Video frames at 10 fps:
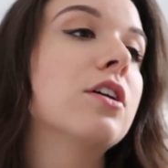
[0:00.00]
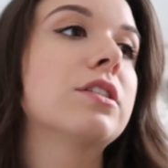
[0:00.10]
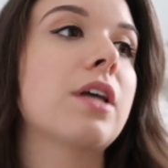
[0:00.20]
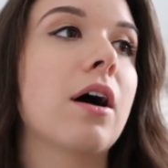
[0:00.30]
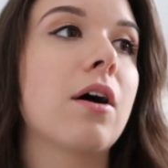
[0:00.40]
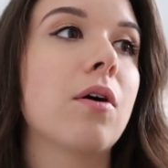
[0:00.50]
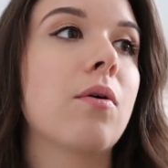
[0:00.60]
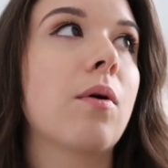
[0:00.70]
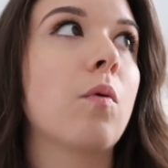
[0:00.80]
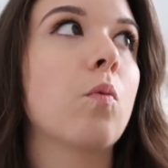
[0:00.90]

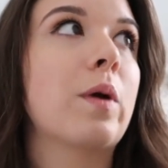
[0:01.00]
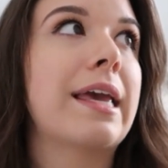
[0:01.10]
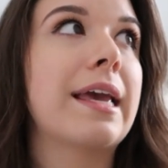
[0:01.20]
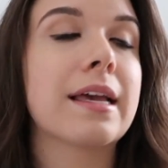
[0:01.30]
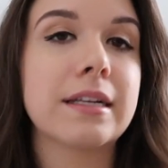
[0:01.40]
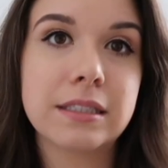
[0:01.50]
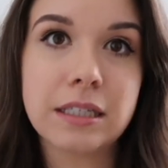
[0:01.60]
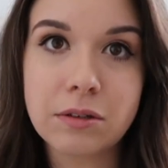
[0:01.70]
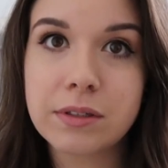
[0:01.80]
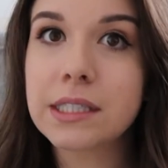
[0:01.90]
So we
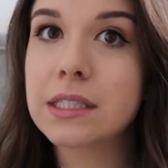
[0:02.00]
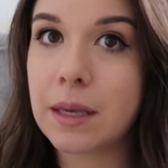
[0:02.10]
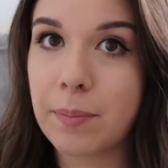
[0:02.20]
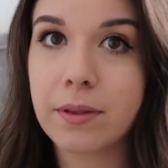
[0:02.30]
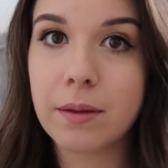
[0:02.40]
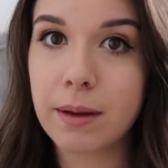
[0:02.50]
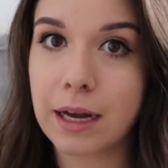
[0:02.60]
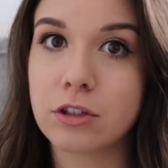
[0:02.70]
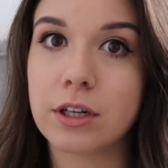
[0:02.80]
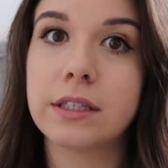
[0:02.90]
continued to sleep on the
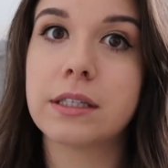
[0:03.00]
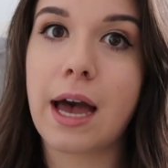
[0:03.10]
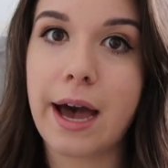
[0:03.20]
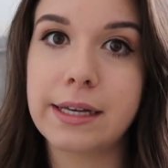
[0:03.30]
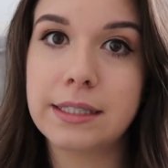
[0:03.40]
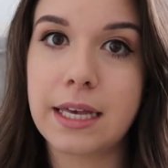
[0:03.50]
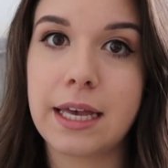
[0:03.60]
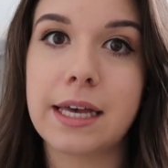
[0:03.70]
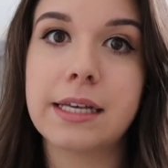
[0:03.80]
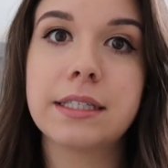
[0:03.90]
mattress as
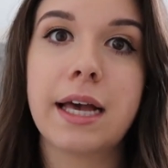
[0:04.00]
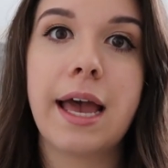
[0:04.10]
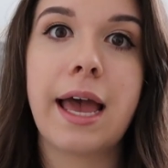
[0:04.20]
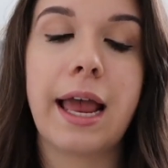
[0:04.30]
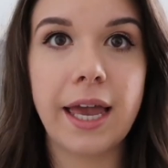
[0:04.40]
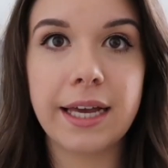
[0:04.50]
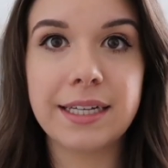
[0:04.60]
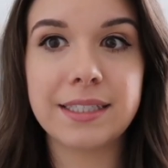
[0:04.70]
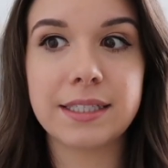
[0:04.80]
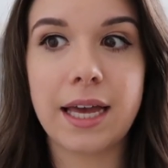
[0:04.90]
is,
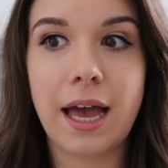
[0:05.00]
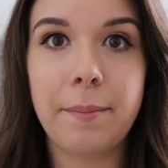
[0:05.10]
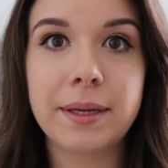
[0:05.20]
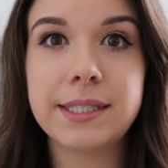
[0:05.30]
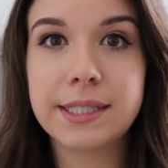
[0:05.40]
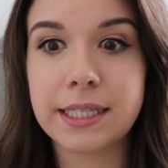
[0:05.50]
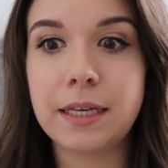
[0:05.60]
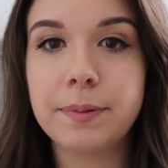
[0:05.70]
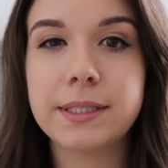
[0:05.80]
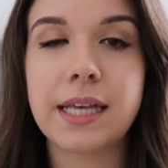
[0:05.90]
and Emma
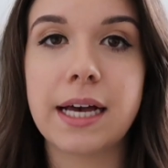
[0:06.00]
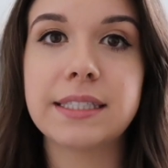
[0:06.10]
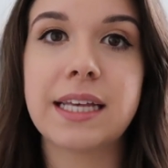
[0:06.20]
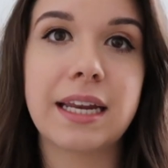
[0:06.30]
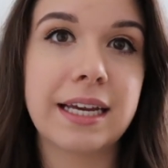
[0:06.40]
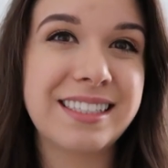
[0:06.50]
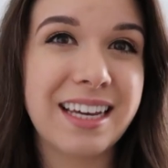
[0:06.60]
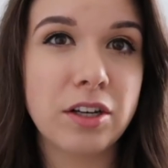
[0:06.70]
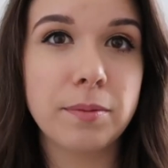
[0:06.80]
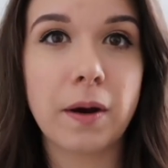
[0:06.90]
Sleep says that it can
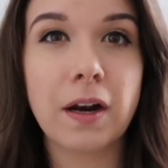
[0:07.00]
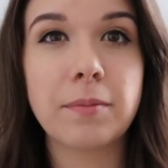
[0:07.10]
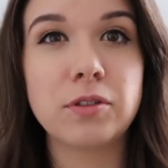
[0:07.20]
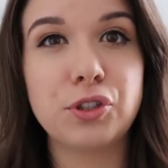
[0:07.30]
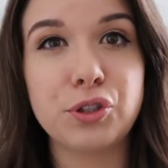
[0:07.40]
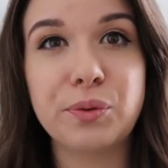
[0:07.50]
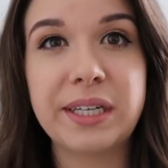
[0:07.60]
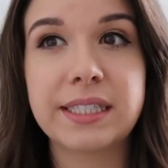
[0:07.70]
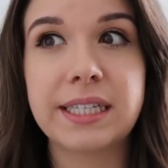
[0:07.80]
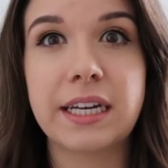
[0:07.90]
take your body up to 2
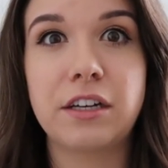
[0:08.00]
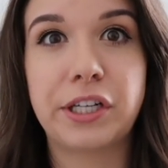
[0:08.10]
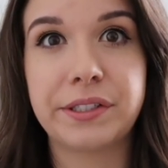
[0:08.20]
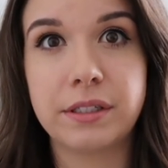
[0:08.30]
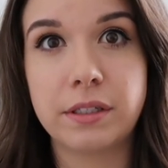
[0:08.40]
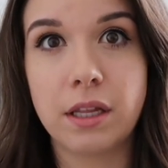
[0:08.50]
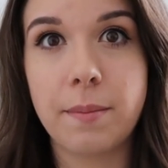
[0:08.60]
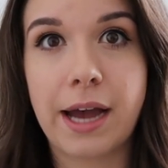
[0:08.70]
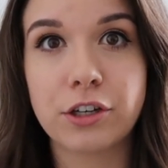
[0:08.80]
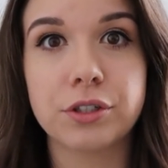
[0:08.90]
weeks to get adjusted to the
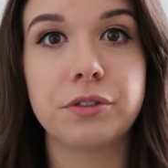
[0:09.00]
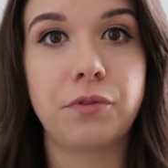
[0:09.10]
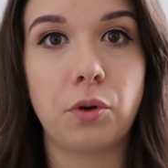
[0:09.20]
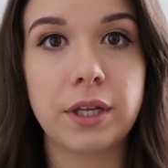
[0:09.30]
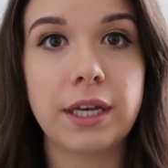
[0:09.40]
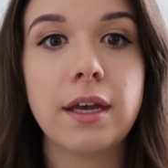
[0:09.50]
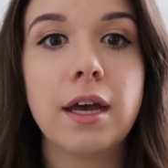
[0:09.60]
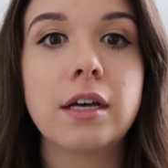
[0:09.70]
mattress fully.